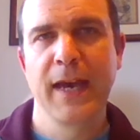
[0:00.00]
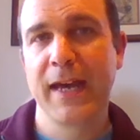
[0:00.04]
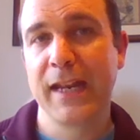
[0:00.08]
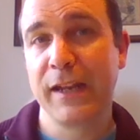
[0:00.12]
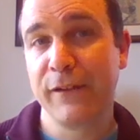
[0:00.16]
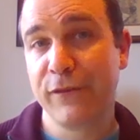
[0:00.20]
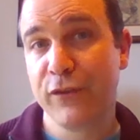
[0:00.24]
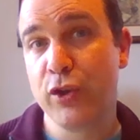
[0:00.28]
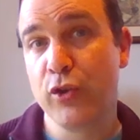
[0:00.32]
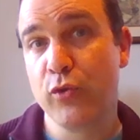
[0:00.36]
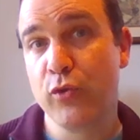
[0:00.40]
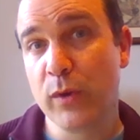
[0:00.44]
And
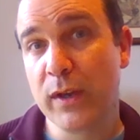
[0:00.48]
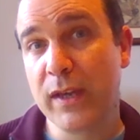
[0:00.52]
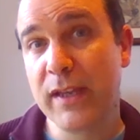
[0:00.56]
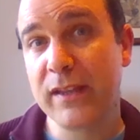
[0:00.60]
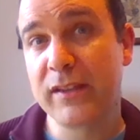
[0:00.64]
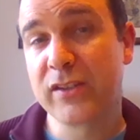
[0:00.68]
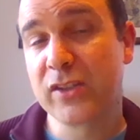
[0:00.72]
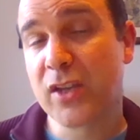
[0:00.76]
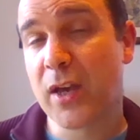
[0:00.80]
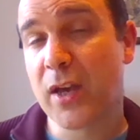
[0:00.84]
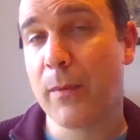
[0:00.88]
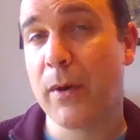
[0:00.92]
if you
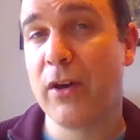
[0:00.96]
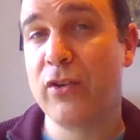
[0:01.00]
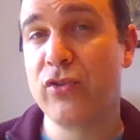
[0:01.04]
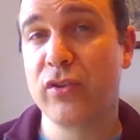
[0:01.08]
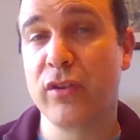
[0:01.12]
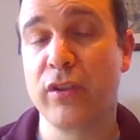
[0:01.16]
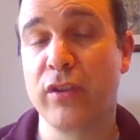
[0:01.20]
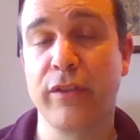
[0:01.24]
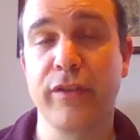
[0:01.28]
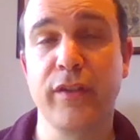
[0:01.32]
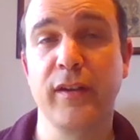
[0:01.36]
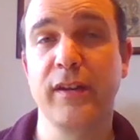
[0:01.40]
read Psalm
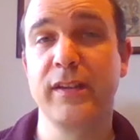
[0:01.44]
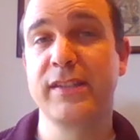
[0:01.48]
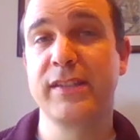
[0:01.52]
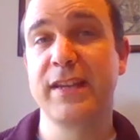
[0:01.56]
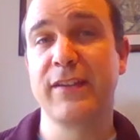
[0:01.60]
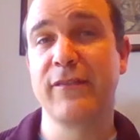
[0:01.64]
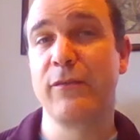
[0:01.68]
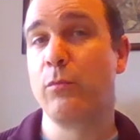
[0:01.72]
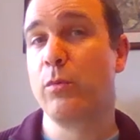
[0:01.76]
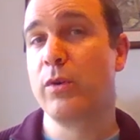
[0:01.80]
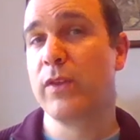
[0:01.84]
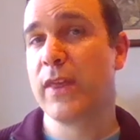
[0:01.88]

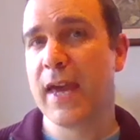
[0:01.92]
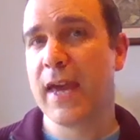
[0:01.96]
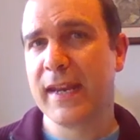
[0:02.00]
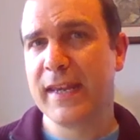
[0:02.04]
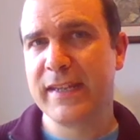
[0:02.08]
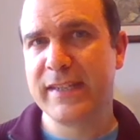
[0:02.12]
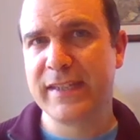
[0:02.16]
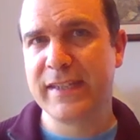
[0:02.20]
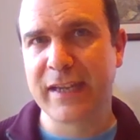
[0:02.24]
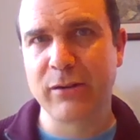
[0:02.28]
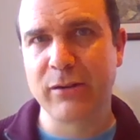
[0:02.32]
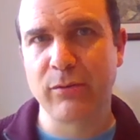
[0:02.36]
137 with
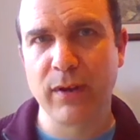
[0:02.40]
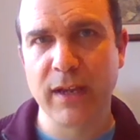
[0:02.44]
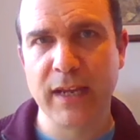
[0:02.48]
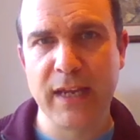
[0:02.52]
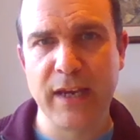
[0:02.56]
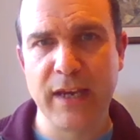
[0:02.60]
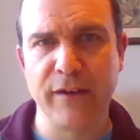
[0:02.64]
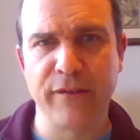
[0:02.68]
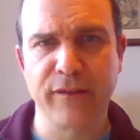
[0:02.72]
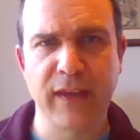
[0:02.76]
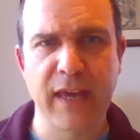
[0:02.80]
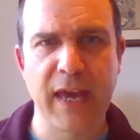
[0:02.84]
any
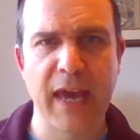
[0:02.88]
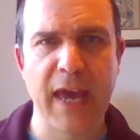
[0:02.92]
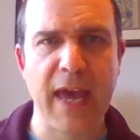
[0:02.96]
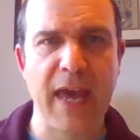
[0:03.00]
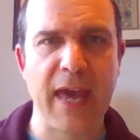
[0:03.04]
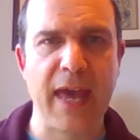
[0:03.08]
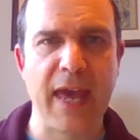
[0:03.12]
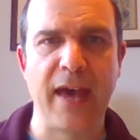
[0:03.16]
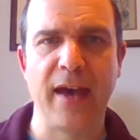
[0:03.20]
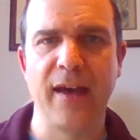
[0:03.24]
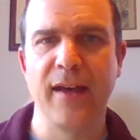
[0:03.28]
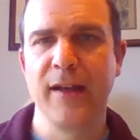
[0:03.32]
degree of
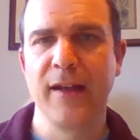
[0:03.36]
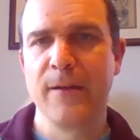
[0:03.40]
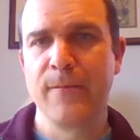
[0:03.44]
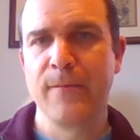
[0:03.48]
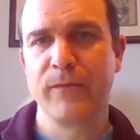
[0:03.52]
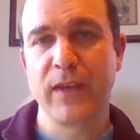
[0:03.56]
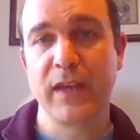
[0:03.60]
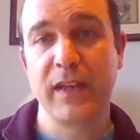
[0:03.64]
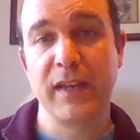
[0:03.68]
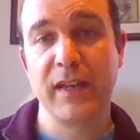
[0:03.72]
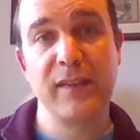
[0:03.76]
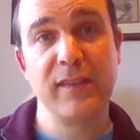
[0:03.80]
care,
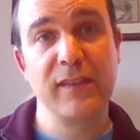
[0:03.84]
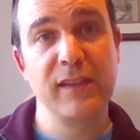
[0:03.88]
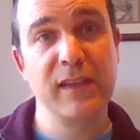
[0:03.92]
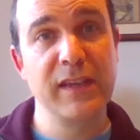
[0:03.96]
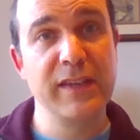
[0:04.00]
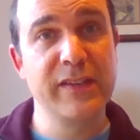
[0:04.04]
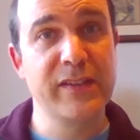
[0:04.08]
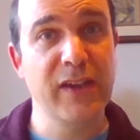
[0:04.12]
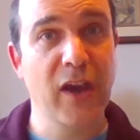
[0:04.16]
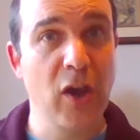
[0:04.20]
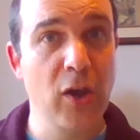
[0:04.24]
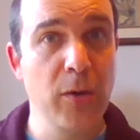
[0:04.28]
then in
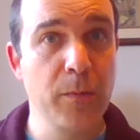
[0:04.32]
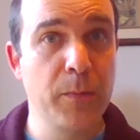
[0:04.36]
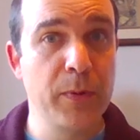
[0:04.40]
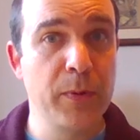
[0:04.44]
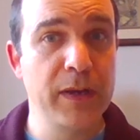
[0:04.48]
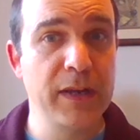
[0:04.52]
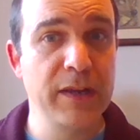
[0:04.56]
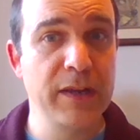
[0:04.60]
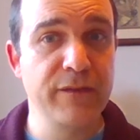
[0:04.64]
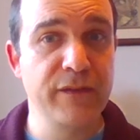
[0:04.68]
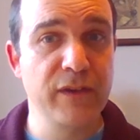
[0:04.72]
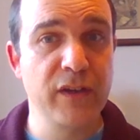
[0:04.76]
these
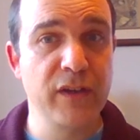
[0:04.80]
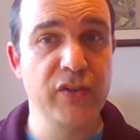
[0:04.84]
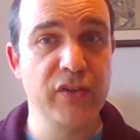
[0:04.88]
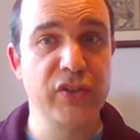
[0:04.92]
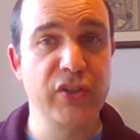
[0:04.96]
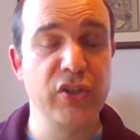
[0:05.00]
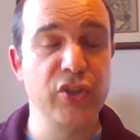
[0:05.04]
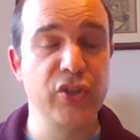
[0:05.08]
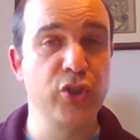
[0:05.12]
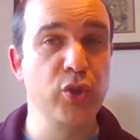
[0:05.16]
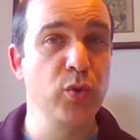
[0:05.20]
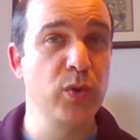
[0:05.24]
opening
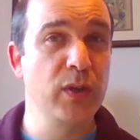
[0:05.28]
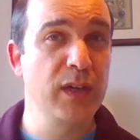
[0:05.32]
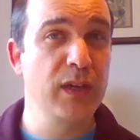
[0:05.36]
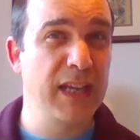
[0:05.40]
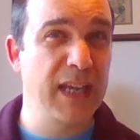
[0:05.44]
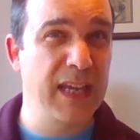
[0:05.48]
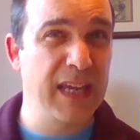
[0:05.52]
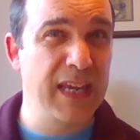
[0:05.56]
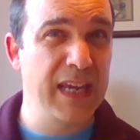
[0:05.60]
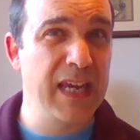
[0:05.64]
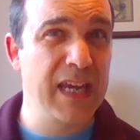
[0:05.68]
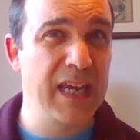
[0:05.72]
verses you can
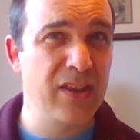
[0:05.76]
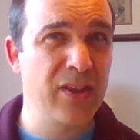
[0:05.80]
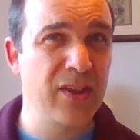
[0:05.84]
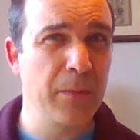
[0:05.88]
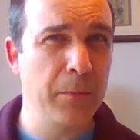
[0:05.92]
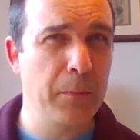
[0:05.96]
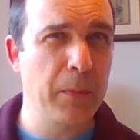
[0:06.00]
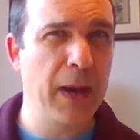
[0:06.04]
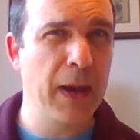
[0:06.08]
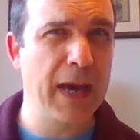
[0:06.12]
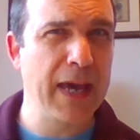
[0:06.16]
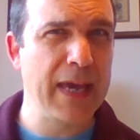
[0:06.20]
hear
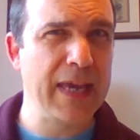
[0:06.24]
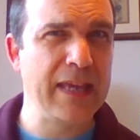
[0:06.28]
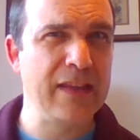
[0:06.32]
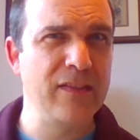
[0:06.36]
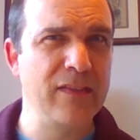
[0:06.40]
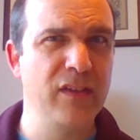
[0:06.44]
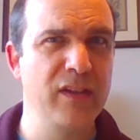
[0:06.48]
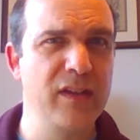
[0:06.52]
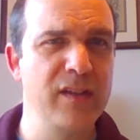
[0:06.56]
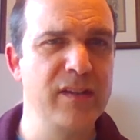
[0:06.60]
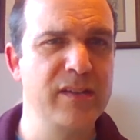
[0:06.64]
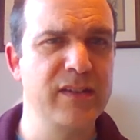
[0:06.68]
the
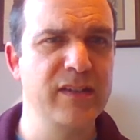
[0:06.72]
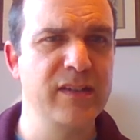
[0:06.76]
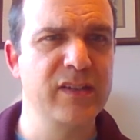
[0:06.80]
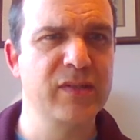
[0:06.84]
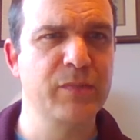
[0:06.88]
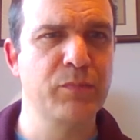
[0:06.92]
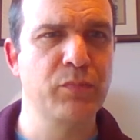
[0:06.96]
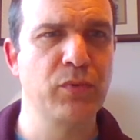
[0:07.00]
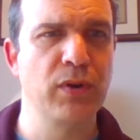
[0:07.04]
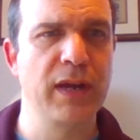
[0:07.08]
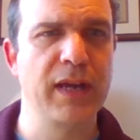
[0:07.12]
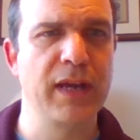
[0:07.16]
pain that is
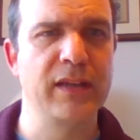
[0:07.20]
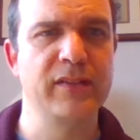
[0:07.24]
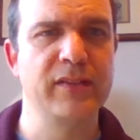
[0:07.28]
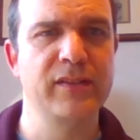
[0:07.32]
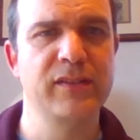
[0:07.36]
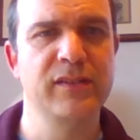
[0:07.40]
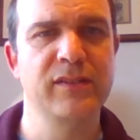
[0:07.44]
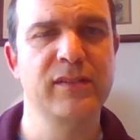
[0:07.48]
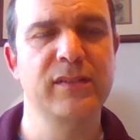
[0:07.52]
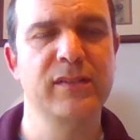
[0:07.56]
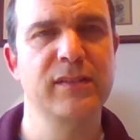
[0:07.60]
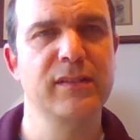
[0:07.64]

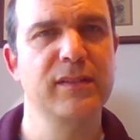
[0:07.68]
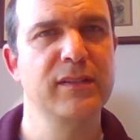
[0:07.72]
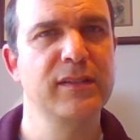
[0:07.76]
expressed.